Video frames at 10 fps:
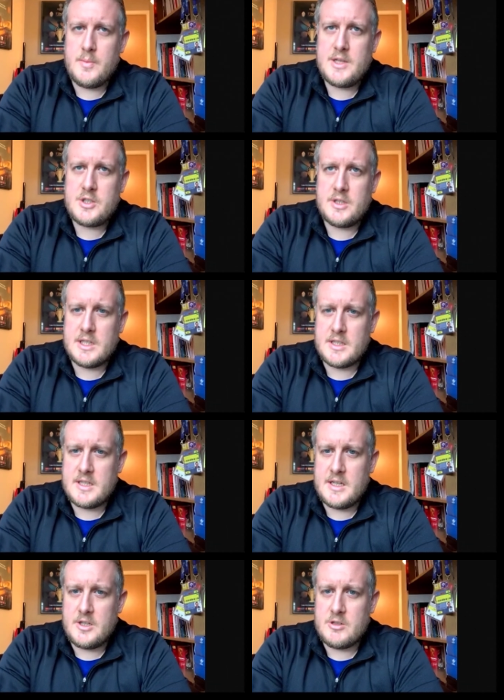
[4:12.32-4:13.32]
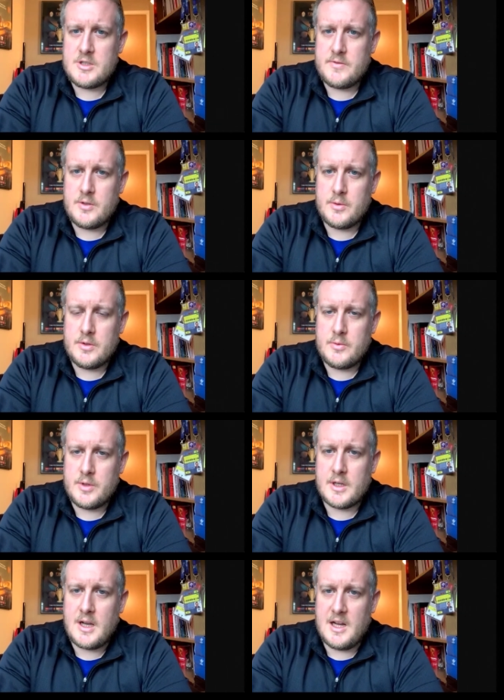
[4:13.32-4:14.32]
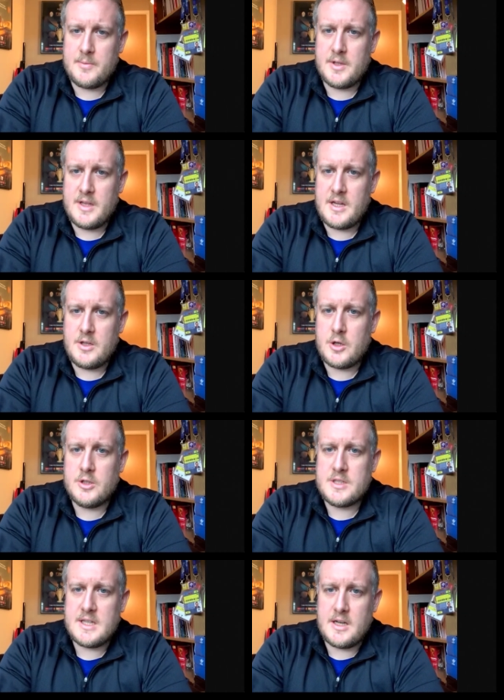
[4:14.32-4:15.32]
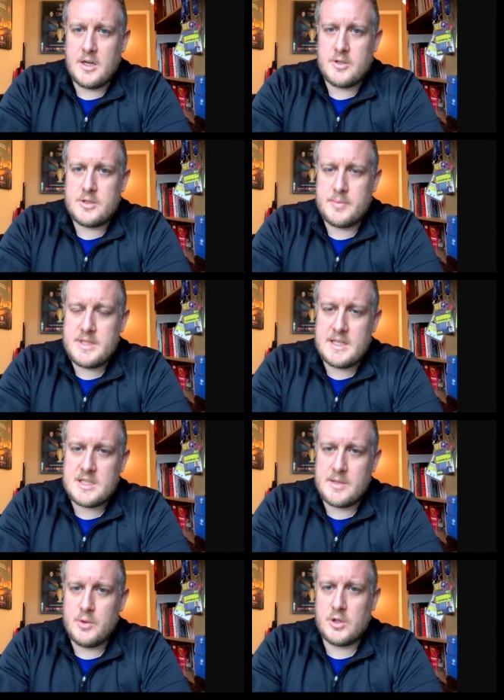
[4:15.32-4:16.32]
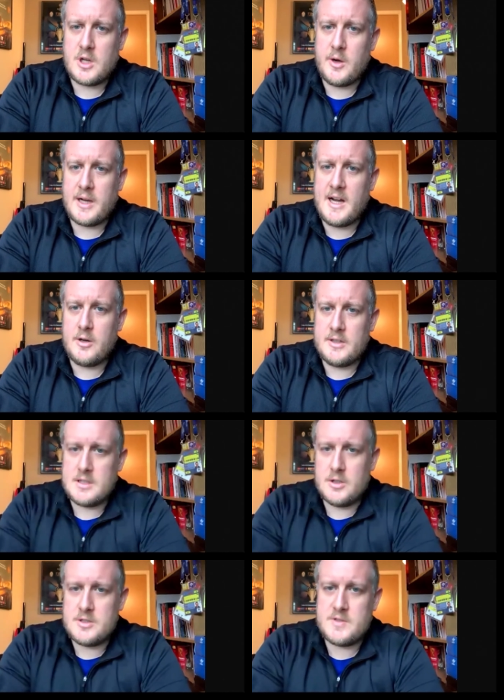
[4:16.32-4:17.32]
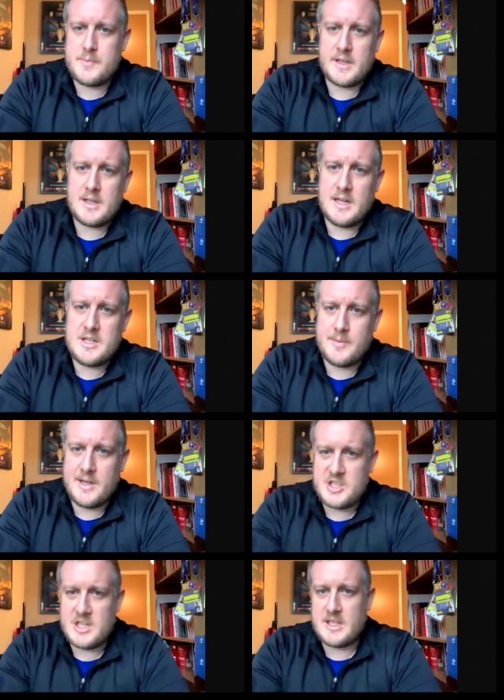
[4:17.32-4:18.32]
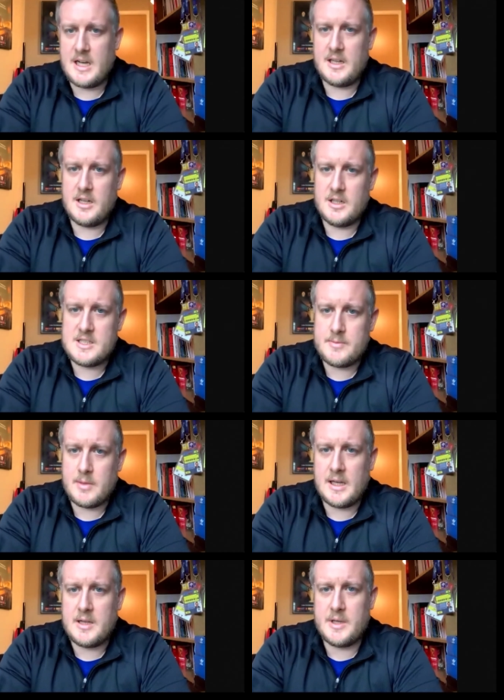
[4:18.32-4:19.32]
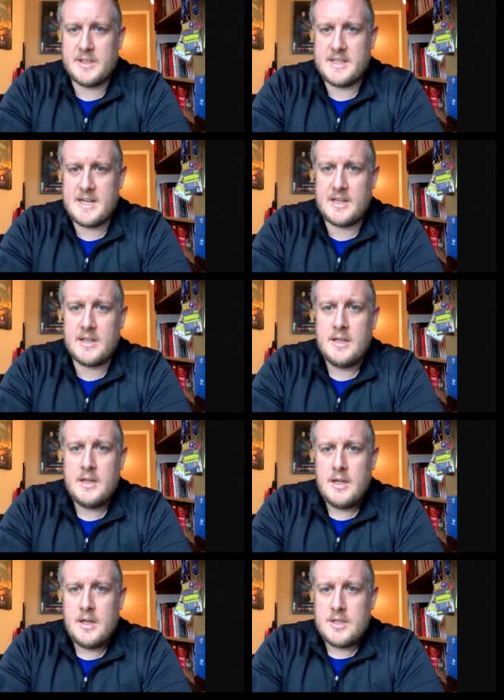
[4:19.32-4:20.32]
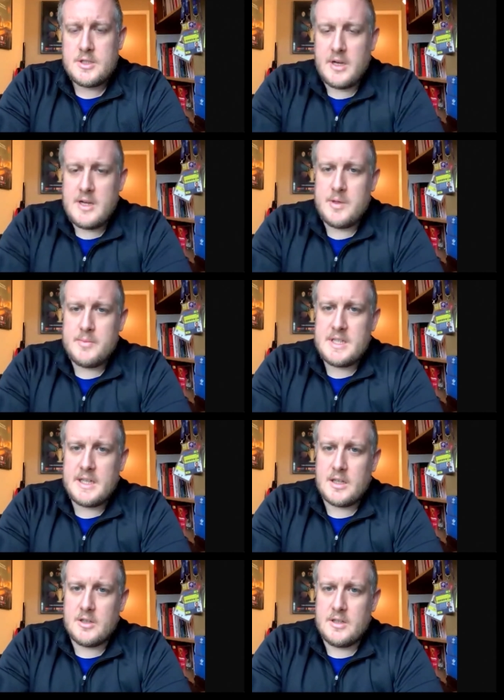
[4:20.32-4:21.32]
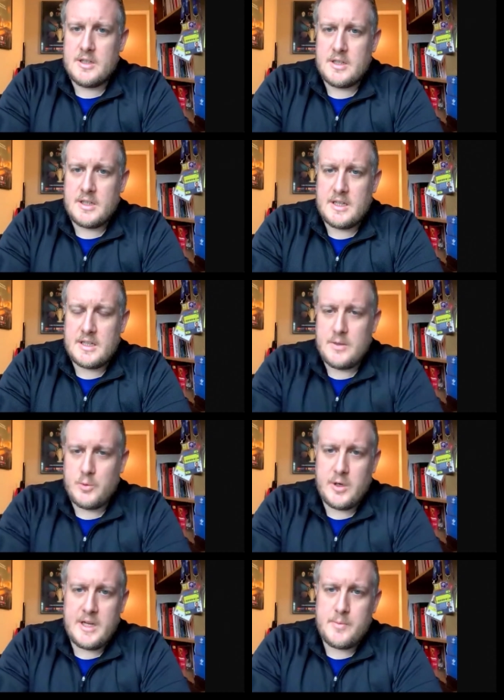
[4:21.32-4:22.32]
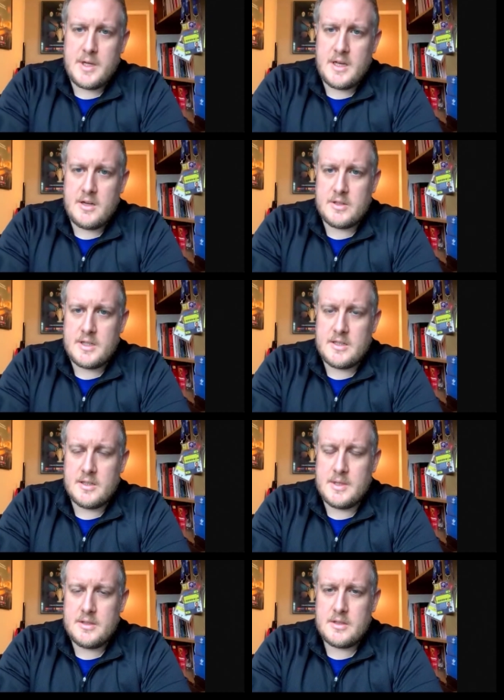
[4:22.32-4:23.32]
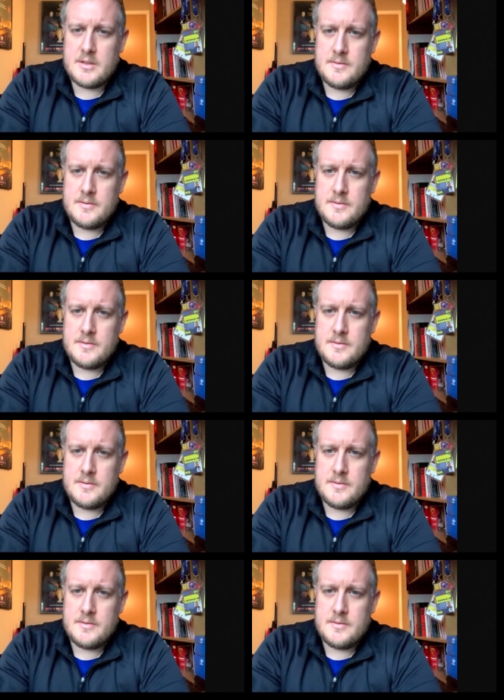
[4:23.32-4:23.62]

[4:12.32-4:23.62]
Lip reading: mentioned the other day in your interview with the club that you couldn't say no to potentially more going out. And there's lots of speculation about Jesse Lingard seemingly by the day. So him in particular, will he be here at the end of the month?